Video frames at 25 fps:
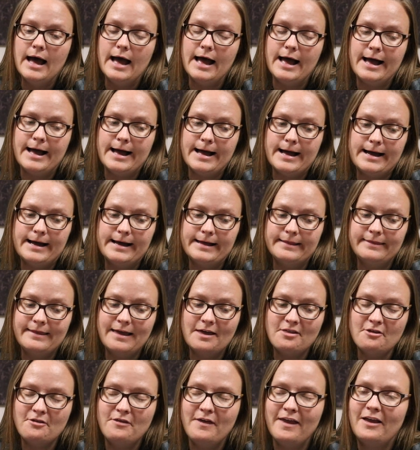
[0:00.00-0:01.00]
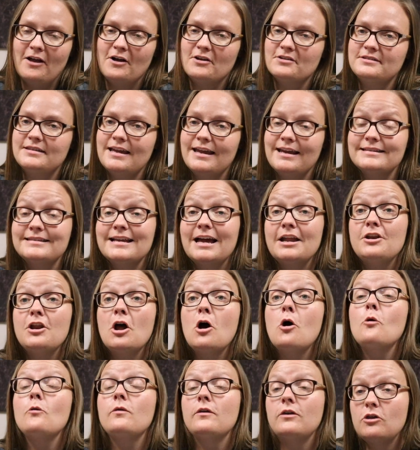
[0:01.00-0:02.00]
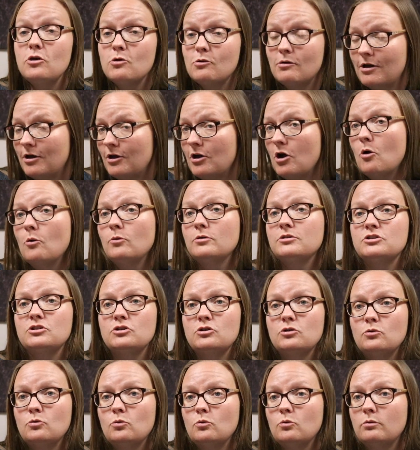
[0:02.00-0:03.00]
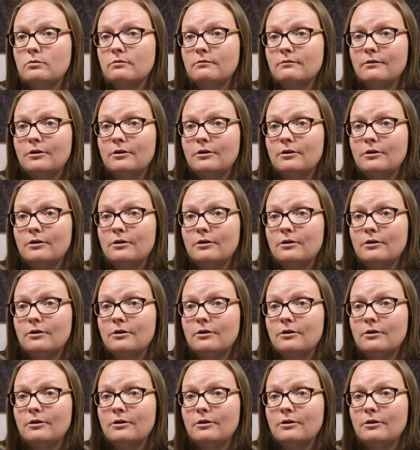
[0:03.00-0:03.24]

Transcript: Uh, the other thing I'll say is I know that you can go to